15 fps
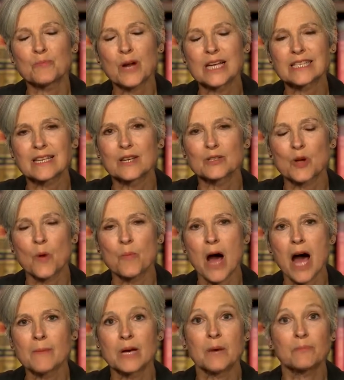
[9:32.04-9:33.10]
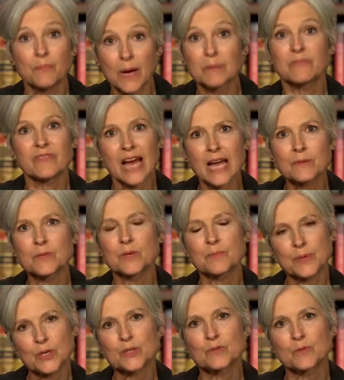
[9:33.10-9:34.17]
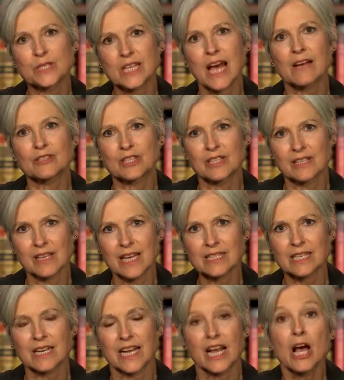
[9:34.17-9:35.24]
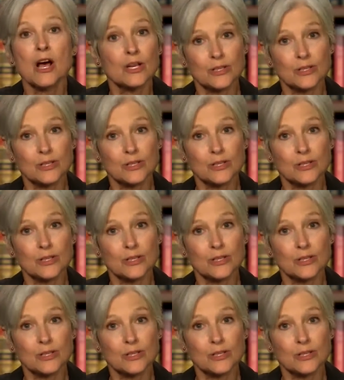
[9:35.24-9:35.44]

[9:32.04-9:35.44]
President Obama. But Vladimir Putin was actually listening.